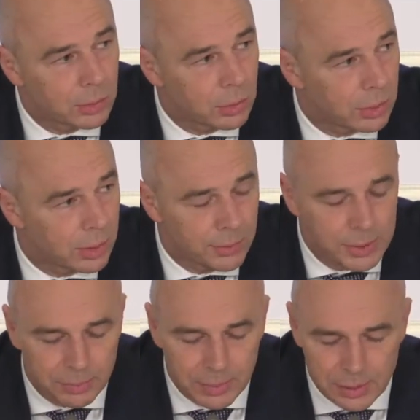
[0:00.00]
Frankly
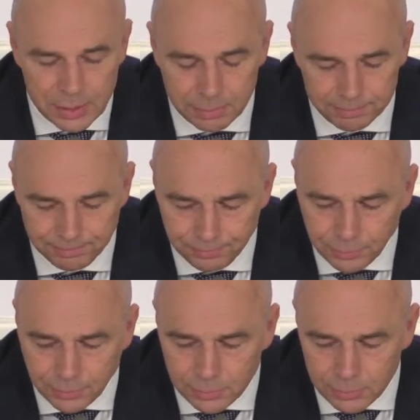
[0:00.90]
speaking, in
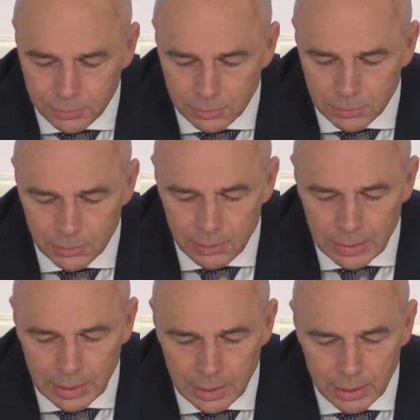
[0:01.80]
2017
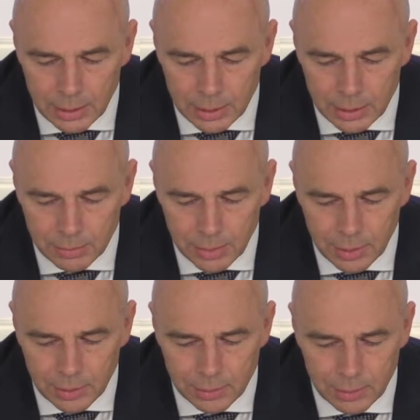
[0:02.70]
and
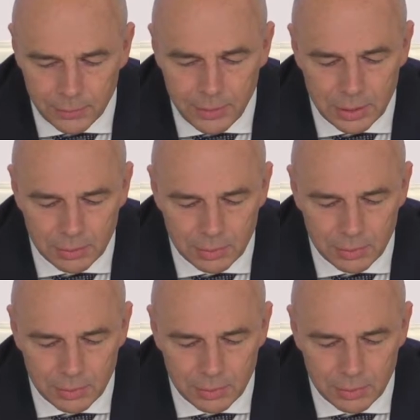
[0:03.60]
2018,